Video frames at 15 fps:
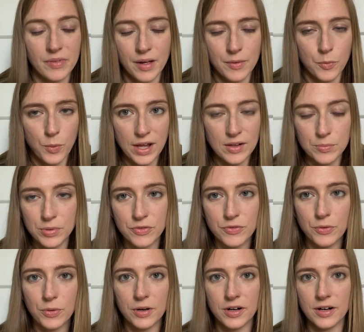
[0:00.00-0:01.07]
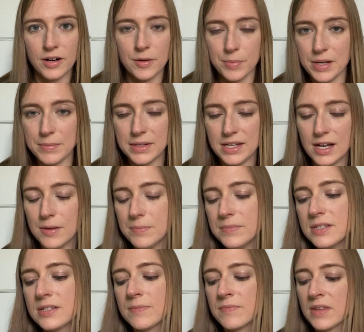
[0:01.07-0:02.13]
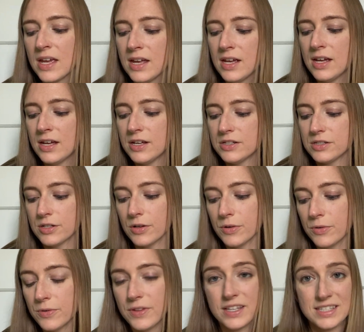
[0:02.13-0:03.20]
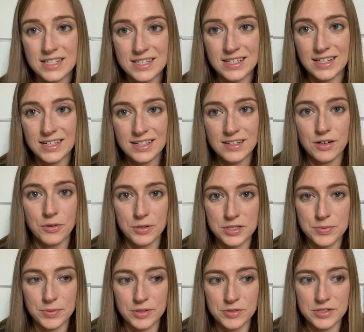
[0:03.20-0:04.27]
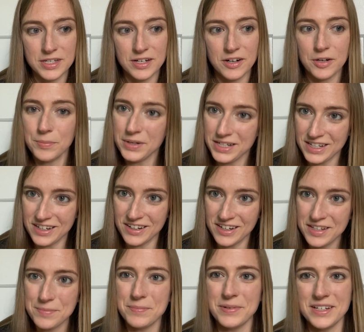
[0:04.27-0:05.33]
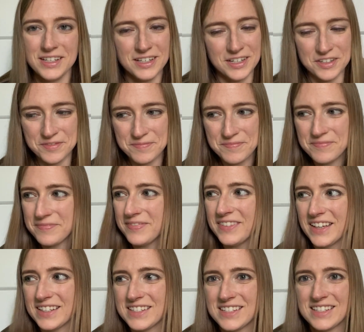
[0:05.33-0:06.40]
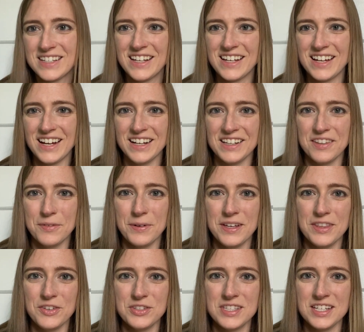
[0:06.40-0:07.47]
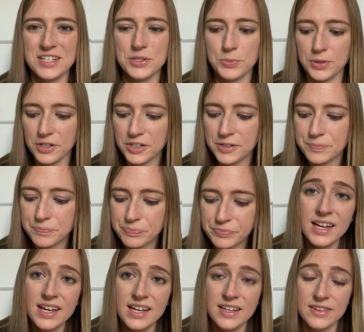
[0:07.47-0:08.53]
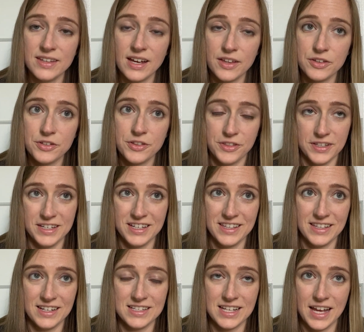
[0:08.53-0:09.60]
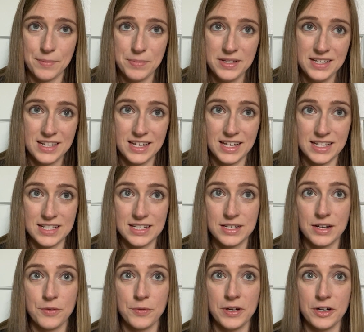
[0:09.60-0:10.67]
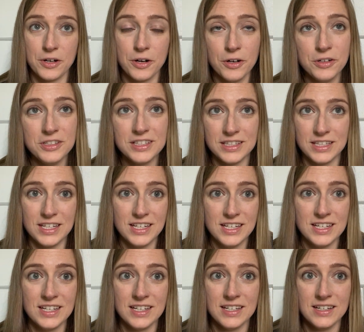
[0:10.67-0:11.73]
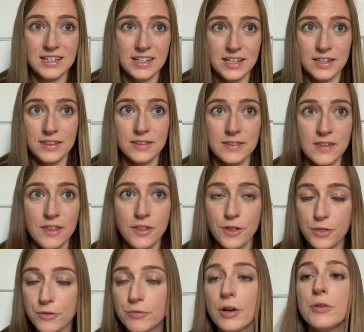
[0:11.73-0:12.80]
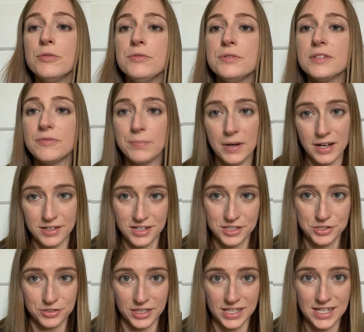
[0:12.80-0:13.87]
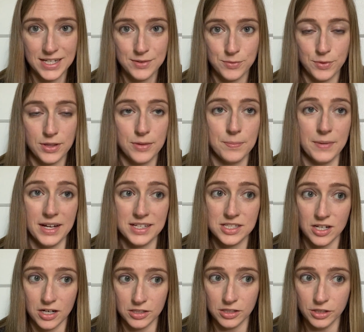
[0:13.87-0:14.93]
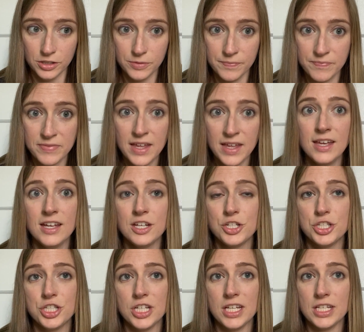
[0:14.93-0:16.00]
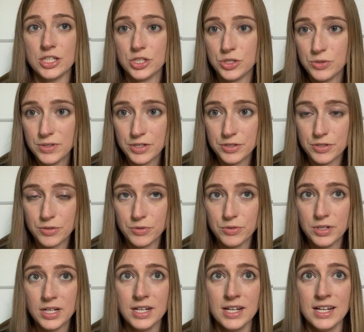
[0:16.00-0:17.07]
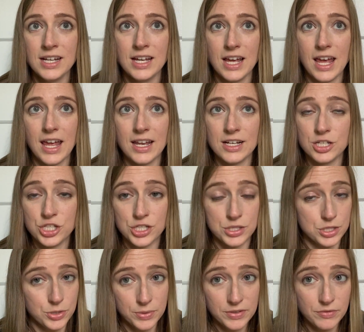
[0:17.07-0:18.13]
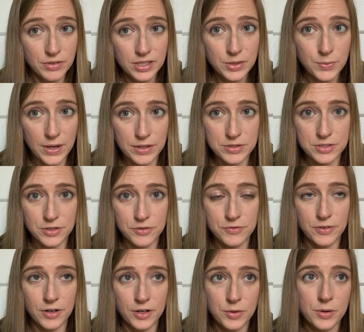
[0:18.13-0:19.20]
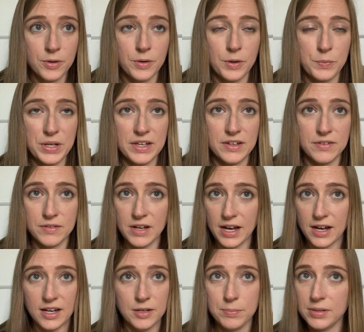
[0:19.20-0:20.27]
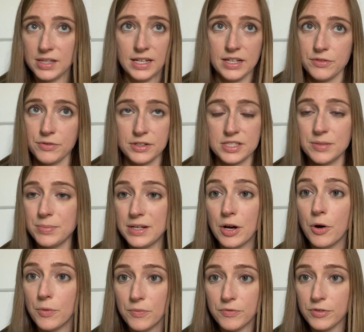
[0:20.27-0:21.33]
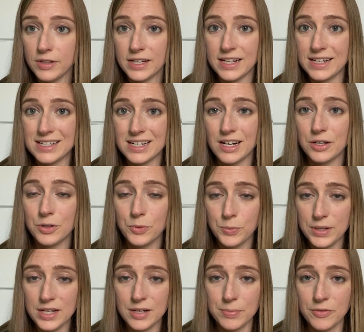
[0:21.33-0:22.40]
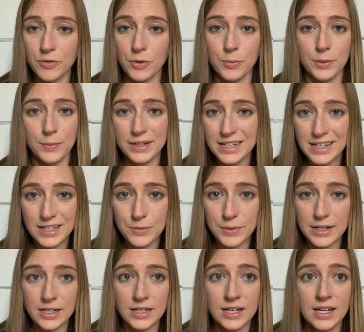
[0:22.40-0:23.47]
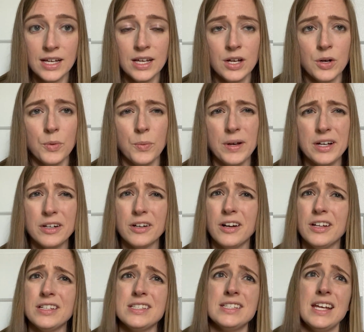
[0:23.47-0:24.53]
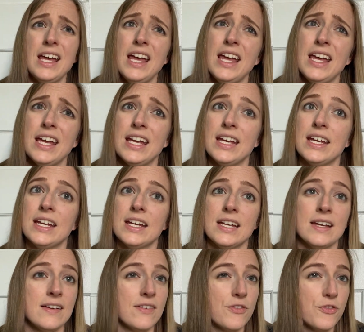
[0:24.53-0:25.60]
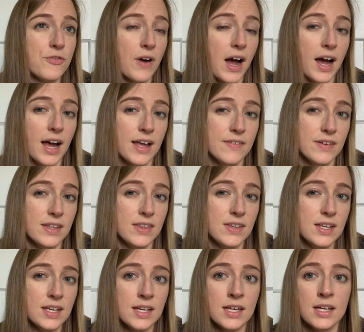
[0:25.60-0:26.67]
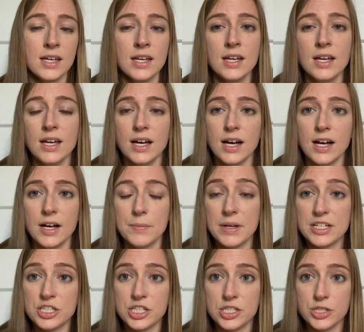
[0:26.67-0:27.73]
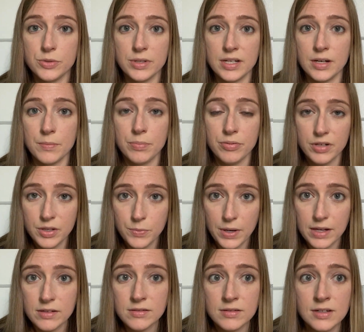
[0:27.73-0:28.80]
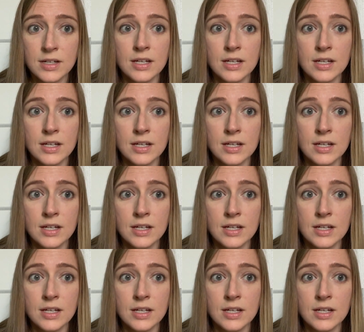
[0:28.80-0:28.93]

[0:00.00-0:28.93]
Well before a baby comes. So that's exciting. Of course, we're losing our money on it, but you know, that's kind of the way those things work. The other thing that has happened is we are currently in the throes of potty training with my toddler. She is 2 years old and she's doing really well so far. I kind of planned for us to be home for like an entire week before we went anywhere. We're on day 5, I think, and she's doing pretty well.